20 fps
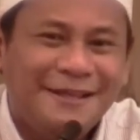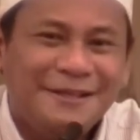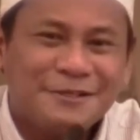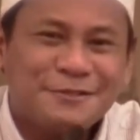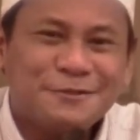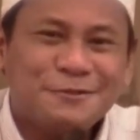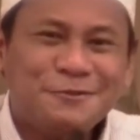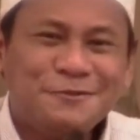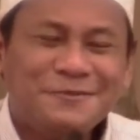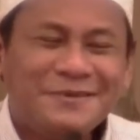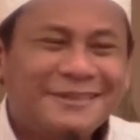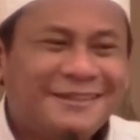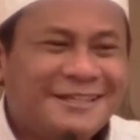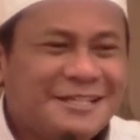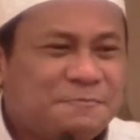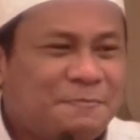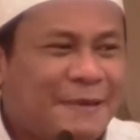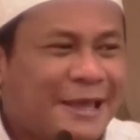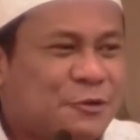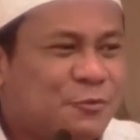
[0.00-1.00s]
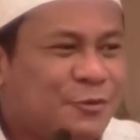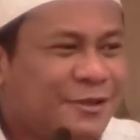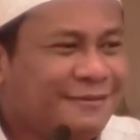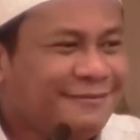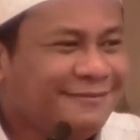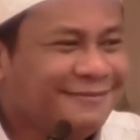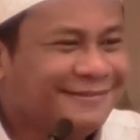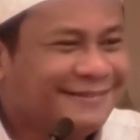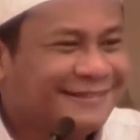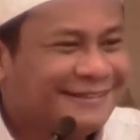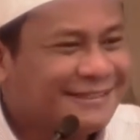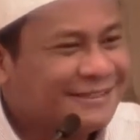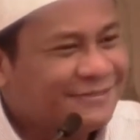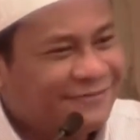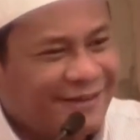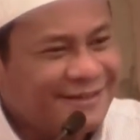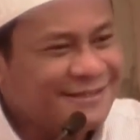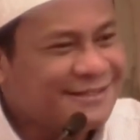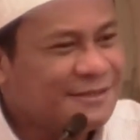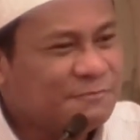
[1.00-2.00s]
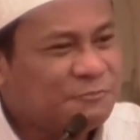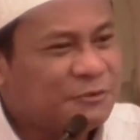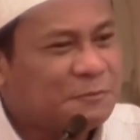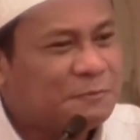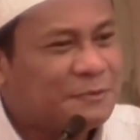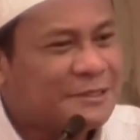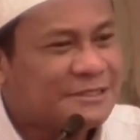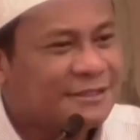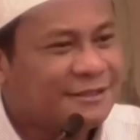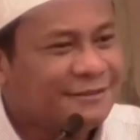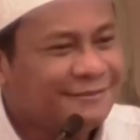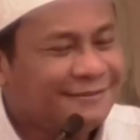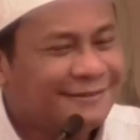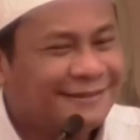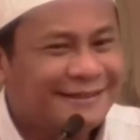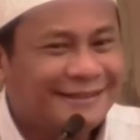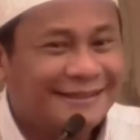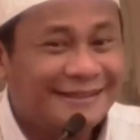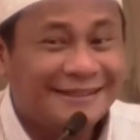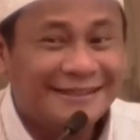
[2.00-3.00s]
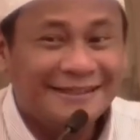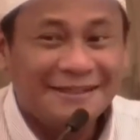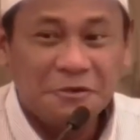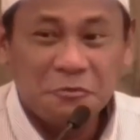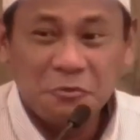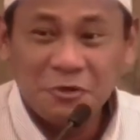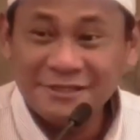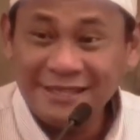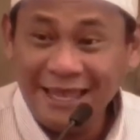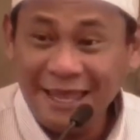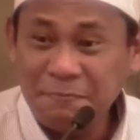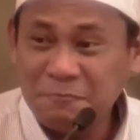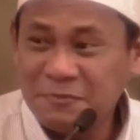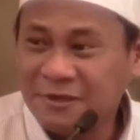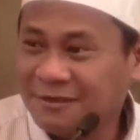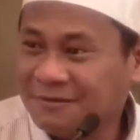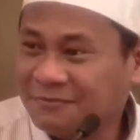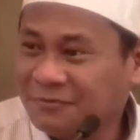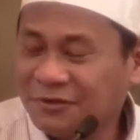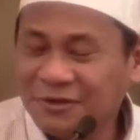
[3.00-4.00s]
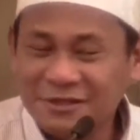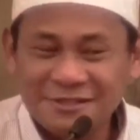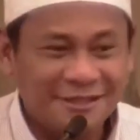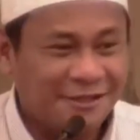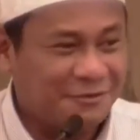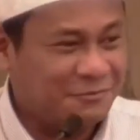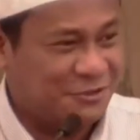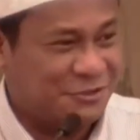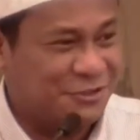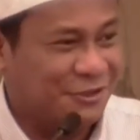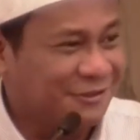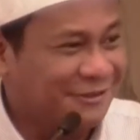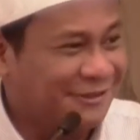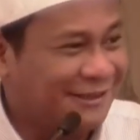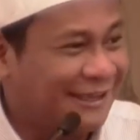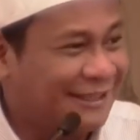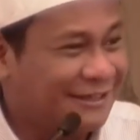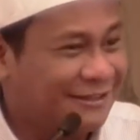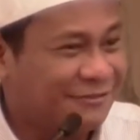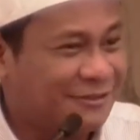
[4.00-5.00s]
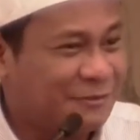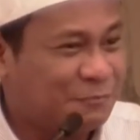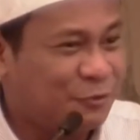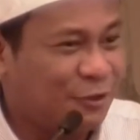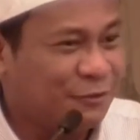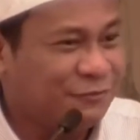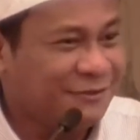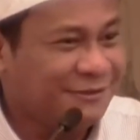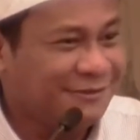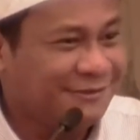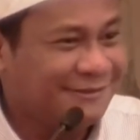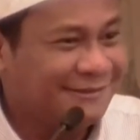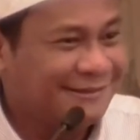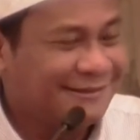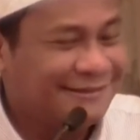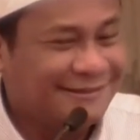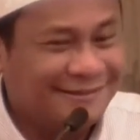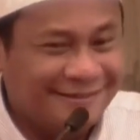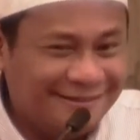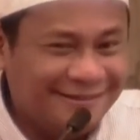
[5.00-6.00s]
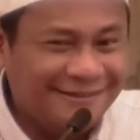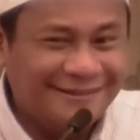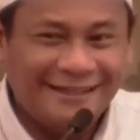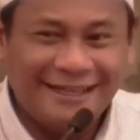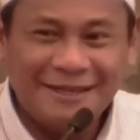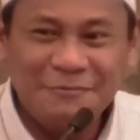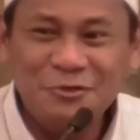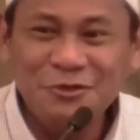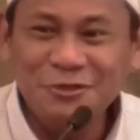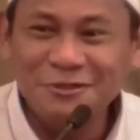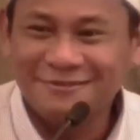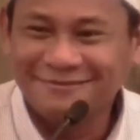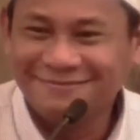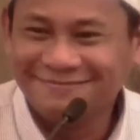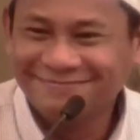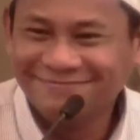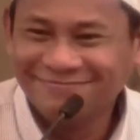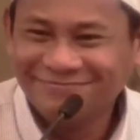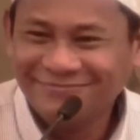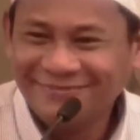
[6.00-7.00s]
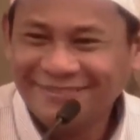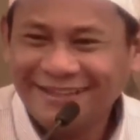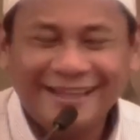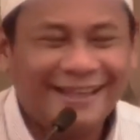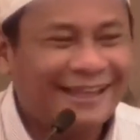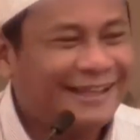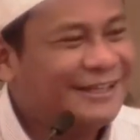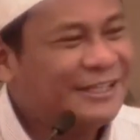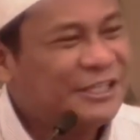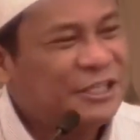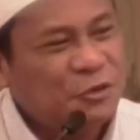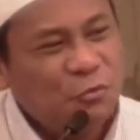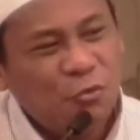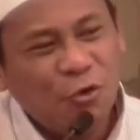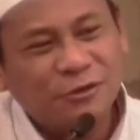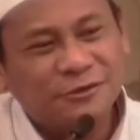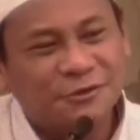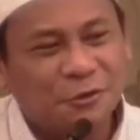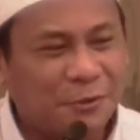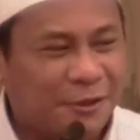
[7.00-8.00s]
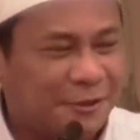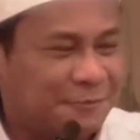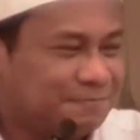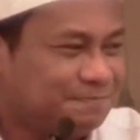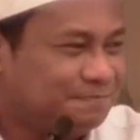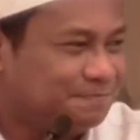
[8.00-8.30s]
So this Bedouin, very simple person, was happy because, like, mashallah, I love the Prophet, I'm good. And he walked away.